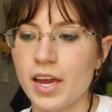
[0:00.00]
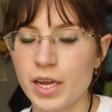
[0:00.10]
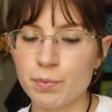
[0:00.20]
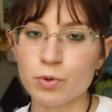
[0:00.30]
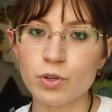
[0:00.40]

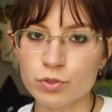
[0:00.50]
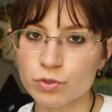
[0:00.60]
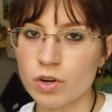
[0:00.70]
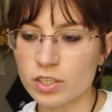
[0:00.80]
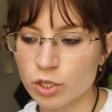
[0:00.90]
April
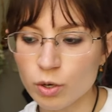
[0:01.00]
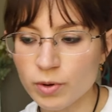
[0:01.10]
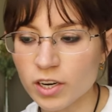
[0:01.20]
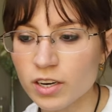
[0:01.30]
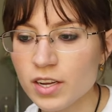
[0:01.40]
through
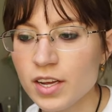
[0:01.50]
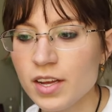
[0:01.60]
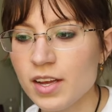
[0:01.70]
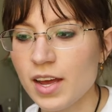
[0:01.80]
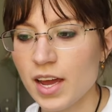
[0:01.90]
October.
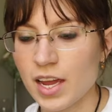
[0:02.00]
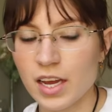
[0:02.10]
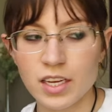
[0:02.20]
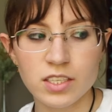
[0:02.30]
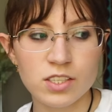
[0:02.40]

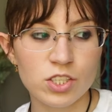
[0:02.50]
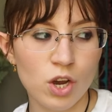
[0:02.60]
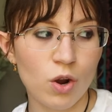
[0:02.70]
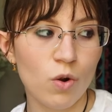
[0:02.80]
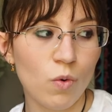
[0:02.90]
And
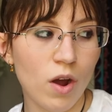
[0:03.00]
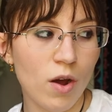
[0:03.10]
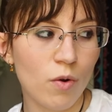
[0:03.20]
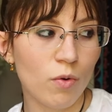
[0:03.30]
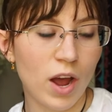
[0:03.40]
so
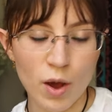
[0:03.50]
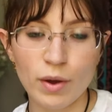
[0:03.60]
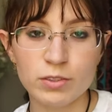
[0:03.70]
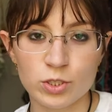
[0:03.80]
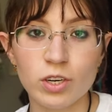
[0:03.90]
how
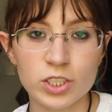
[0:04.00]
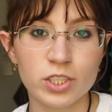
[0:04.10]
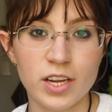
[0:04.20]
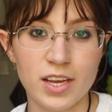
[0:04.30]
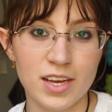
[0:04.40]
I've
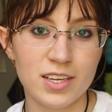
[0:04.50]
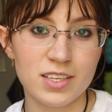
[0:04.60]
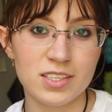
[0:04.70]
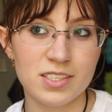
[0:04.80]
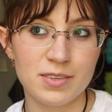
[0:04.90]
structured it
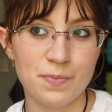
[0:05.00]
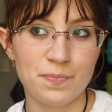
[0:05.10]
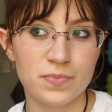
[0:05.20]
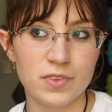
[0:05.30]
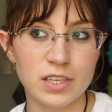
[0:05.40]
is
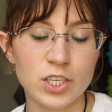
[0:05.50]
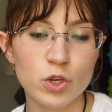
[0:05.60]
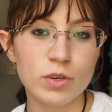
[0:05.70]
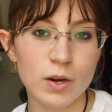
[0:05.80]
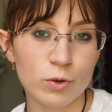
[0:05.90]

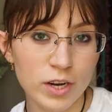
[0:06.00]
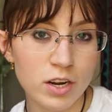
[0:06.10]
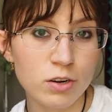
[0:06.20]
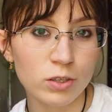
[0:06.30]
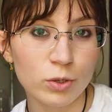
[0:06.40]
you create
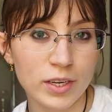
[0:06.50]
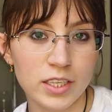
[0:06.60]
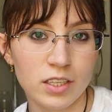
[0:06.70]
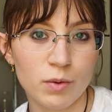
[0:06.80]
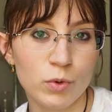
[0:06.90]
your own
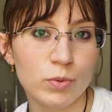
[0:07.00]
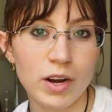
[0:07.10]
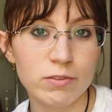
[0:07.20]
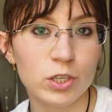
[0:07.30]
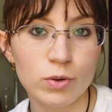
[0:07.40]
curriculum with
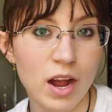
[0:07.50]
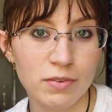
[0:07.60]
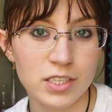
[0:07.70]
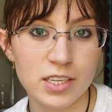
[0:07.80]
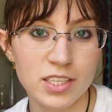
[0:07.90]
whatever
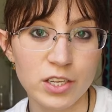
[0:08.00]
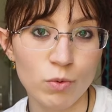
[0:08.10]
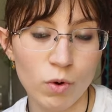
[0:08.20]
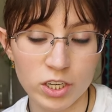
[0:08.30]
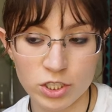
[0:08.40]
craft it is that you
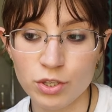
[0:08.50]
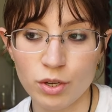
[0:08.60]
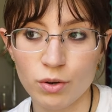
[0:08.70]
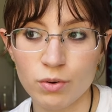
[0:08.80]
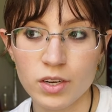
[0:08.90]
want to
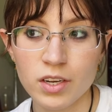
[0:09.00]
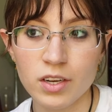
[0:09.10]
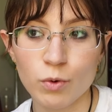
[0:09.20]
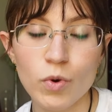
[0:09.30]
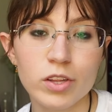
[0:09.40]
do,
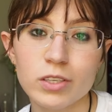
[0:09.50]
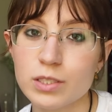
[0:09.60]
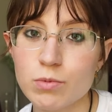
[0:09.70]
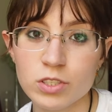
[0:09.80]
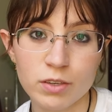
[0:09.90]
whether it's
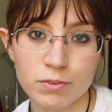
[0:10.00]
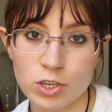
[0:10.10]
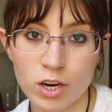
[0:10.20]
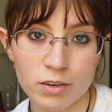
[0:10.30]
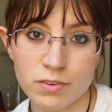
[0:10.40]
music,
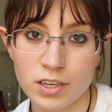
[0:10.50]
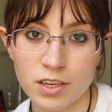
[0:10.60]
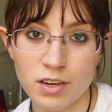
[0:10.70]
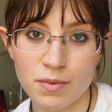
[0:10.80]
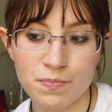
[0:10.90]

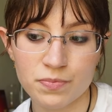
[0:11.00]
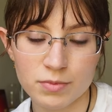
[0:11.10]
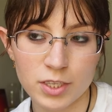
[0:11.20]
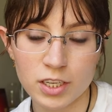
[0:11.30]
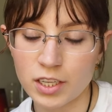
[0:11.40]
photography,
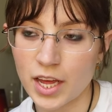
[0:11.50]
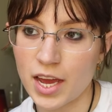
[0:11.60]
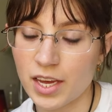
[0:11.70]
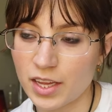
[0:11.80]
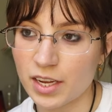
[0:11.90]

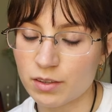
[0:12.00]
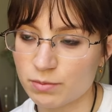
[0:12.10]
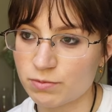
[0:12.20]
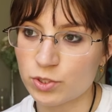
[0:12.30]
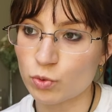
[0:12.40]
clay, like
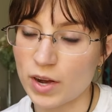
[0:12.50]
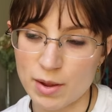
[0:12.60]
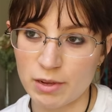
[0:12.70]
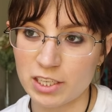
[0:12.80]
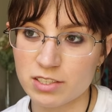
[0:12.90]

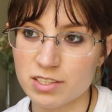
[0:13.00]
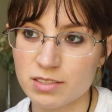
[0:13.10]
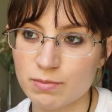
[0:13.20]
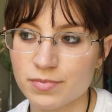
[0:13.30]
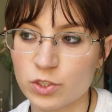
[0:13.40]
ceramics,
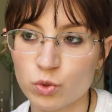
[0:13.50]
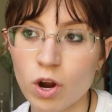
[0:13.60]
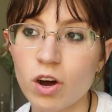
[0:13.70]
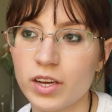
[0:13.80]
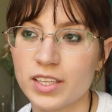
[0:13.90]

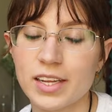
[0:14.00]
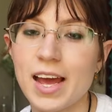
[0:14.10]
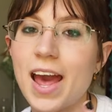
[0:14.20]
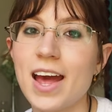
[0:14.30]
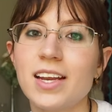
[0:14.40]
drawing, like
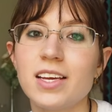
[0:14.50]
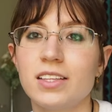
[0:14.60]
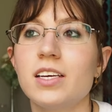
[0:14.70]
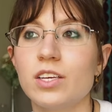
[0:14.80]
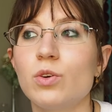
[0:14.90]

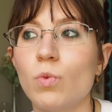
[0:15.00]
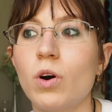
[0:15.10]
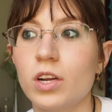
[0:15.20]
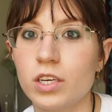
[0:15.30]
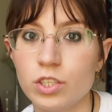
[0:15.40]
anything you
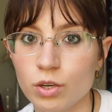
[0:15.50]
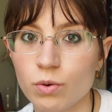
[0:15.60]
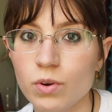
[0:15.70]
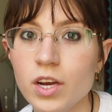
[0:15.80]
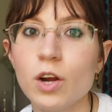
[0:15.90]
want to
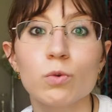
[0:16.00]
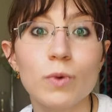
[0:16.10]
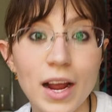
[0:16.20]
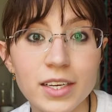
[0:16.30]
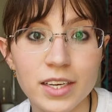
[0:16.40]
do,
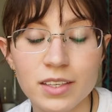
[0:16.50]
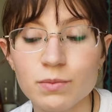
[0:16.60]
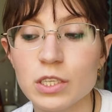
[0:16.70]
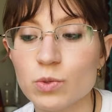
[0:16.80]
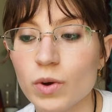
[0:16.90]
writing
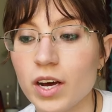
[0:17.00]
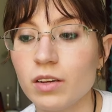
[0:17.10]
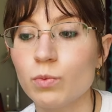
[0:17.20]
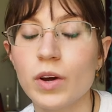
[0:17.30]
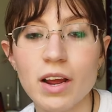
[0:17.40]
as
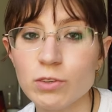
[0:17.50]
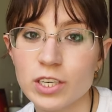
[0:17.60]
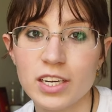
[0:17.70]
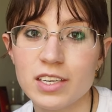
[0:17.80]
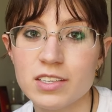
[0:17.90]
well, whatever it
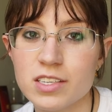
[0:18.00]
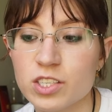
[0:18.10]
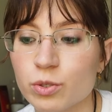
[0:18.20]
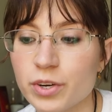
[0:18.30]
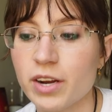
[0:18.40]
is, it's a
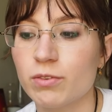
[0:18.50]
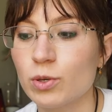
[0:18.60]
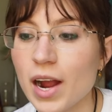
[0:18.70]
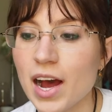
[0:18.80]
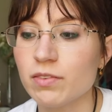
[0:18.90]
creative
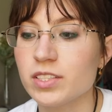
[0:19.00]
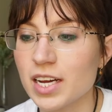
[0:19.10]
craft.